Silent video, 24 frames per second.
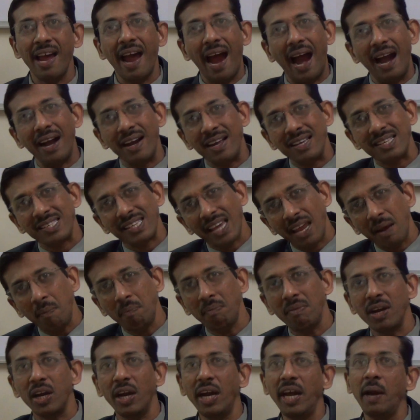and the same
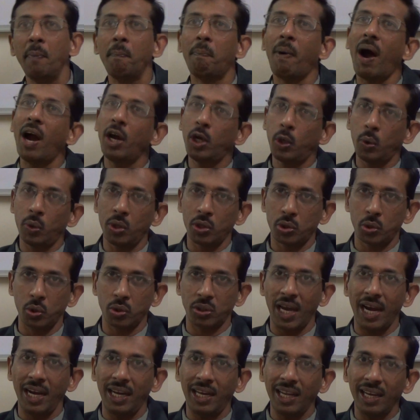impart to the
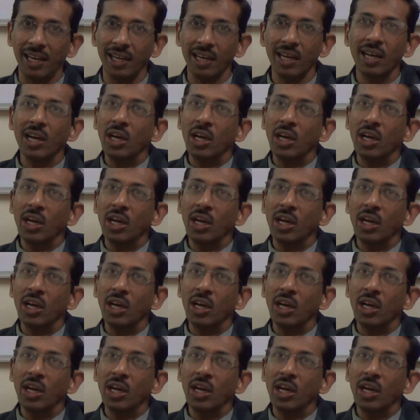society.